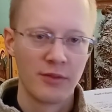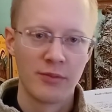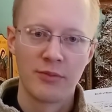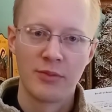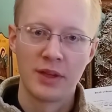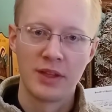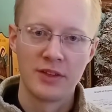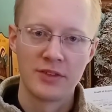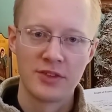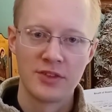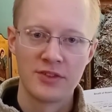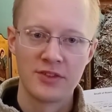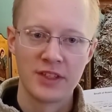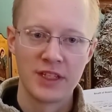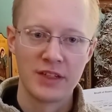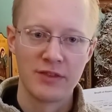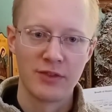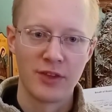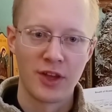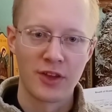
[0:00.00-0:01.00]
patron
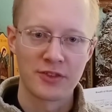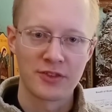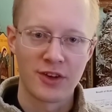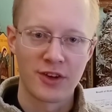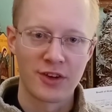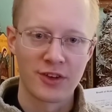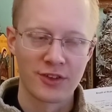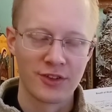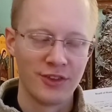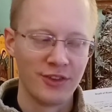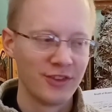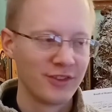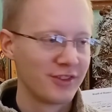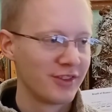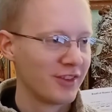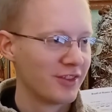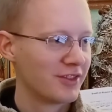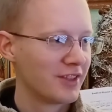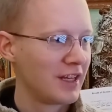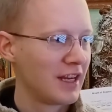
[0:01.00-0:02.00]
saint of lost
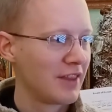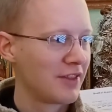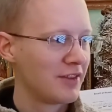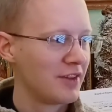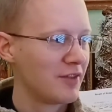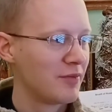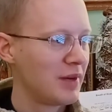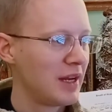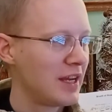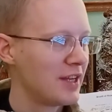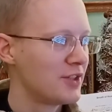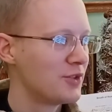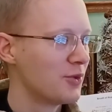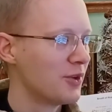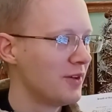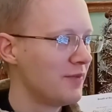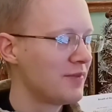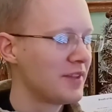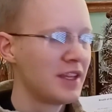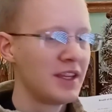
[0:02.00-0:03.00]
articles, St. Anthony of
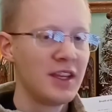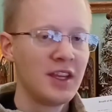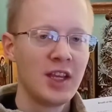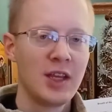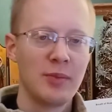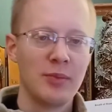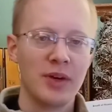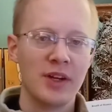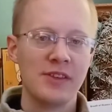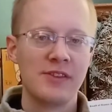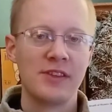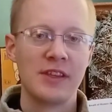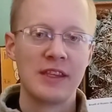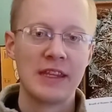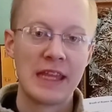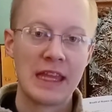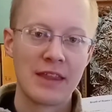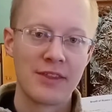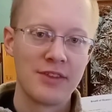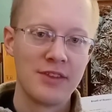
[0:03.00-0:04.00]
Padua, but
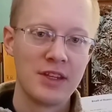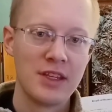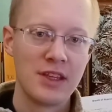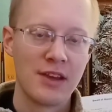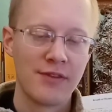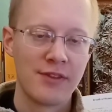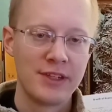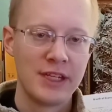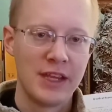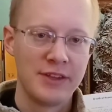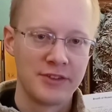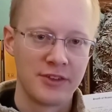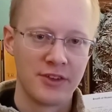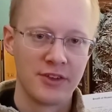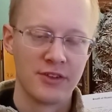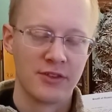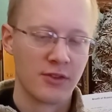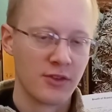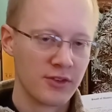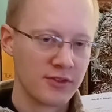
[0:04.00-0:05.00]
St. Anthony of the
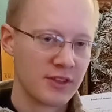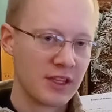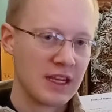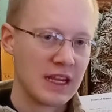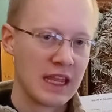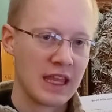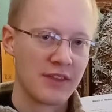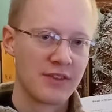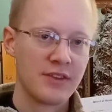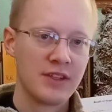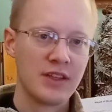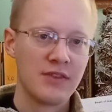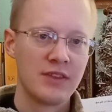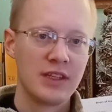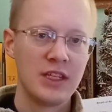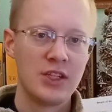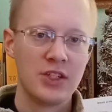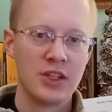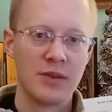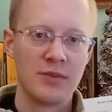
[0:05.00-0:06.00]
desert, or St. Anthony of
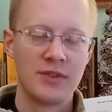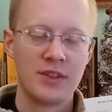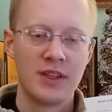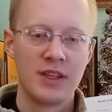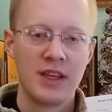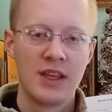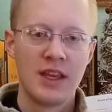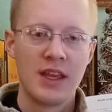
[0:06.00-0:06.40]
Egypt.